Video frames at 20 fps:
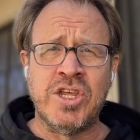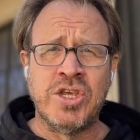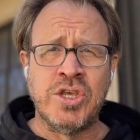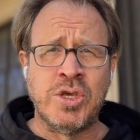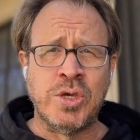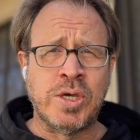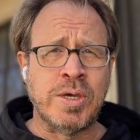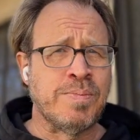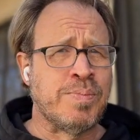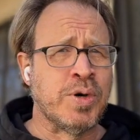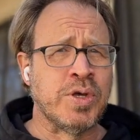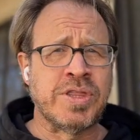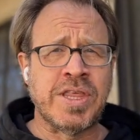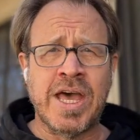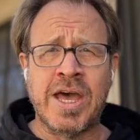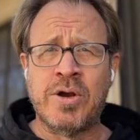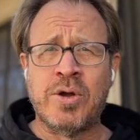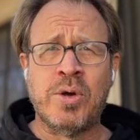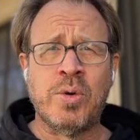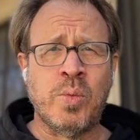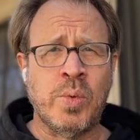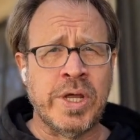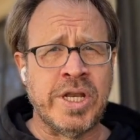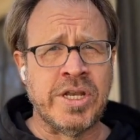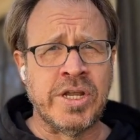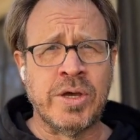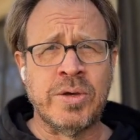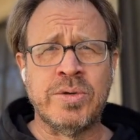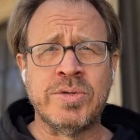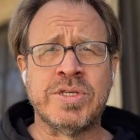you could put that on
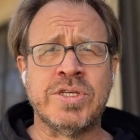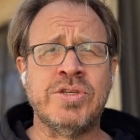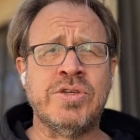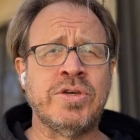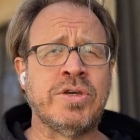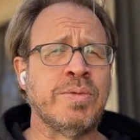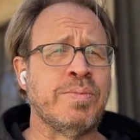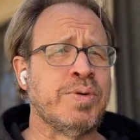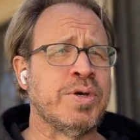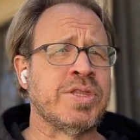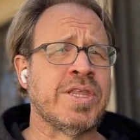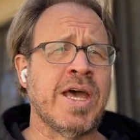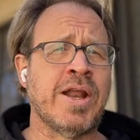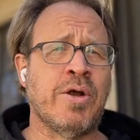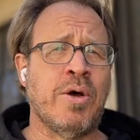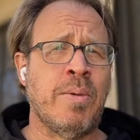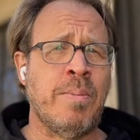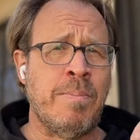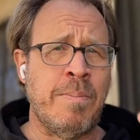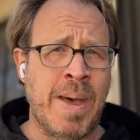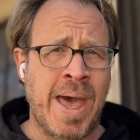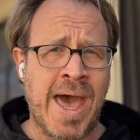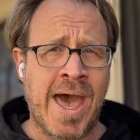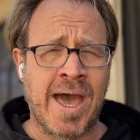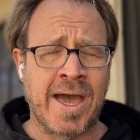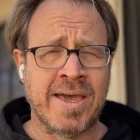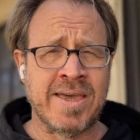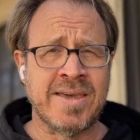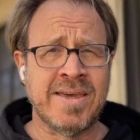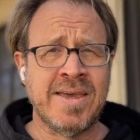Windows and you can put that on
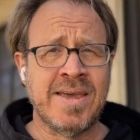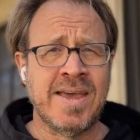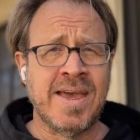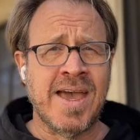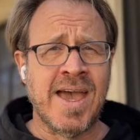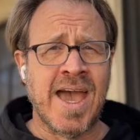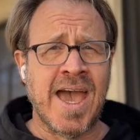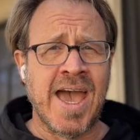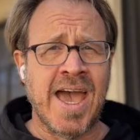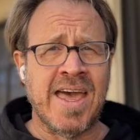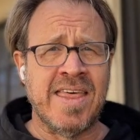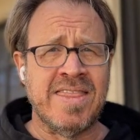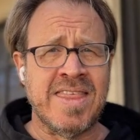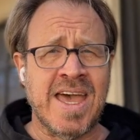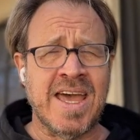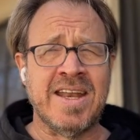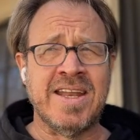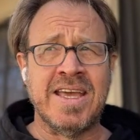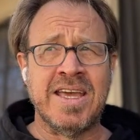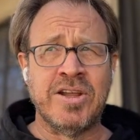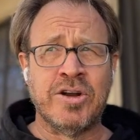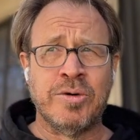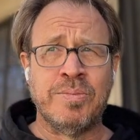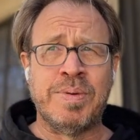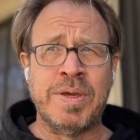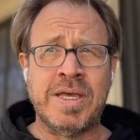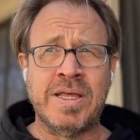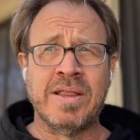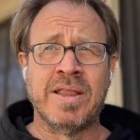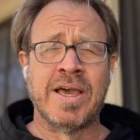Mac, and then it'll
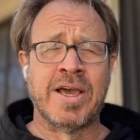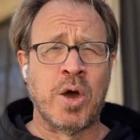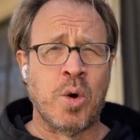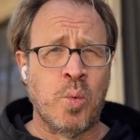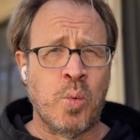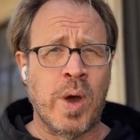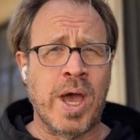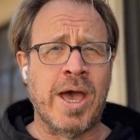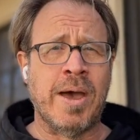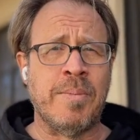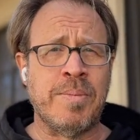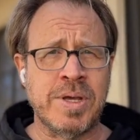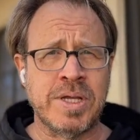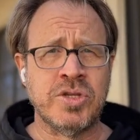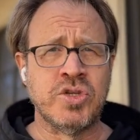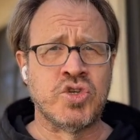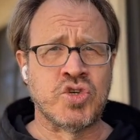be like a webcam